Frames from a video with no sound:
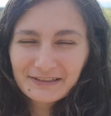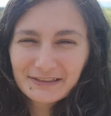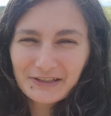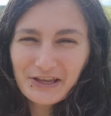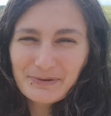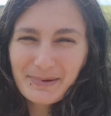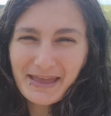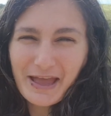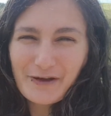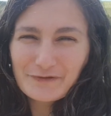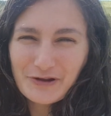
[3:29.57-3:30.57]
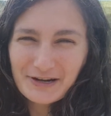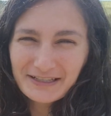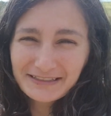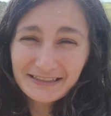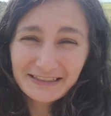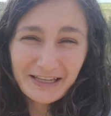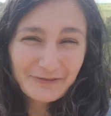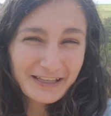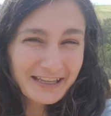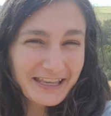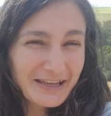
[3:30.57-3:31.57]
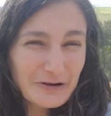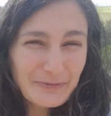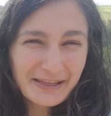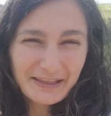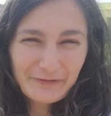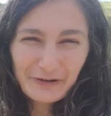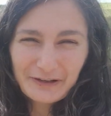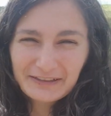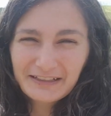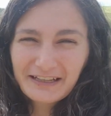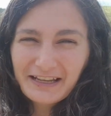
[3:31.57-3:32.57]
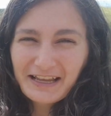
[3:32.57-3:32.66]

So you may have noticed this lovely hill we live on.